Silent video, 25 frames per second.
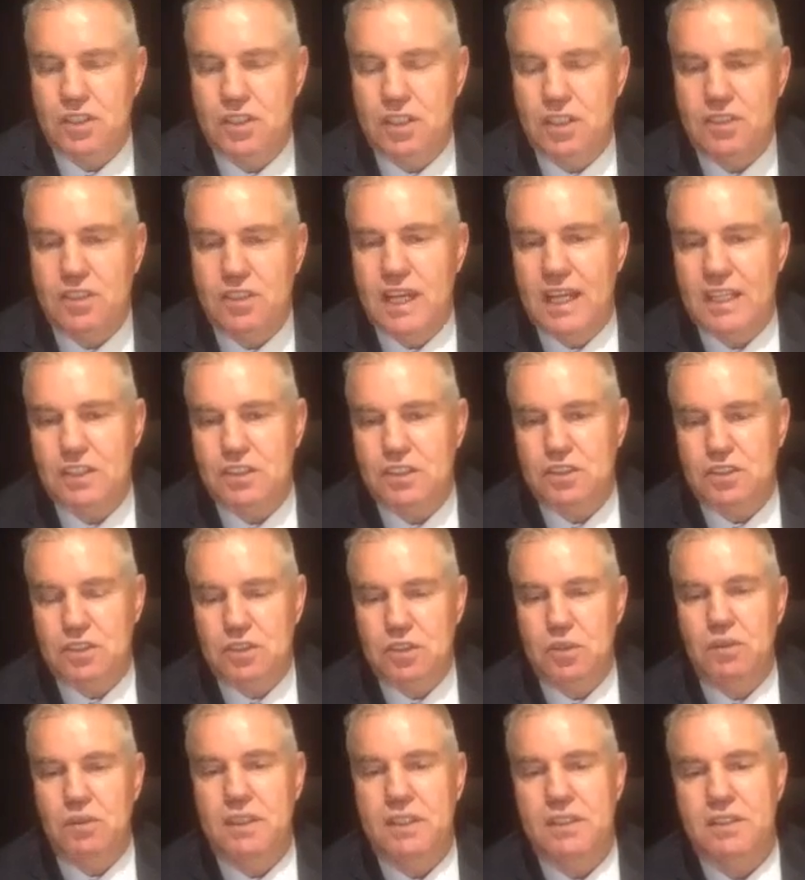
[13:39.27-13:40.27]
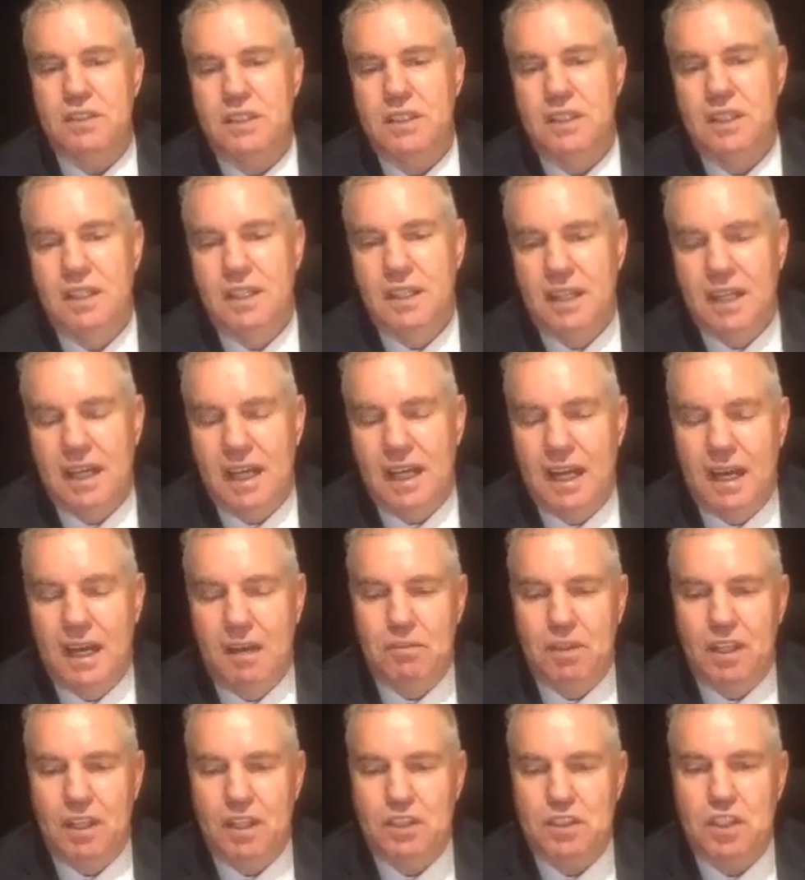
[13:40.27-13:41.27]
of taxes doing it.
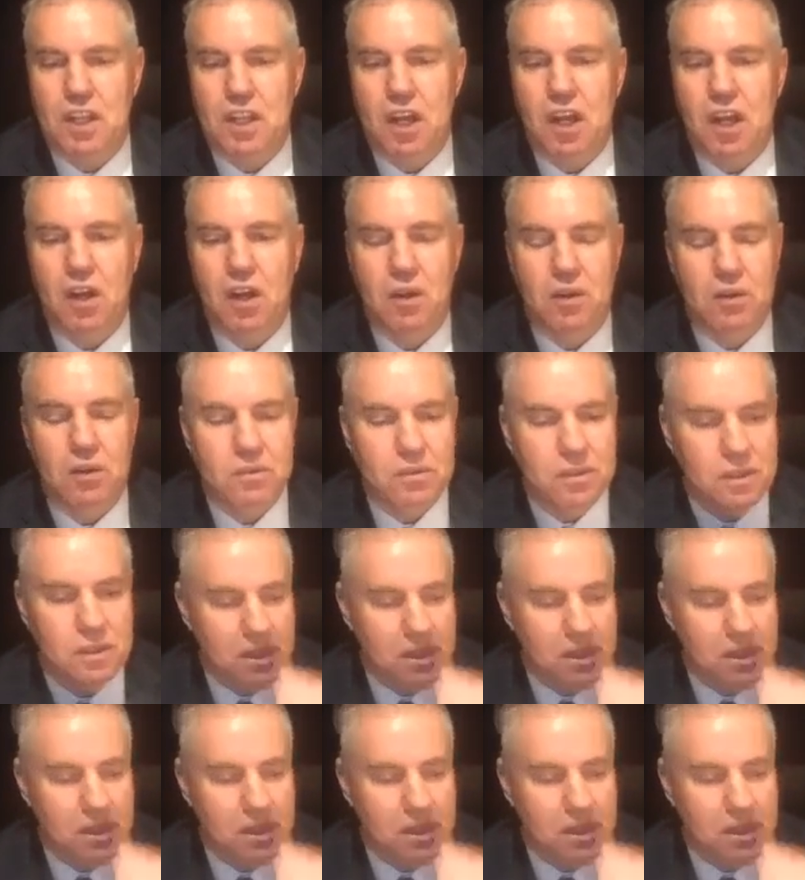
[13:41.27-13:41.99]
There's no,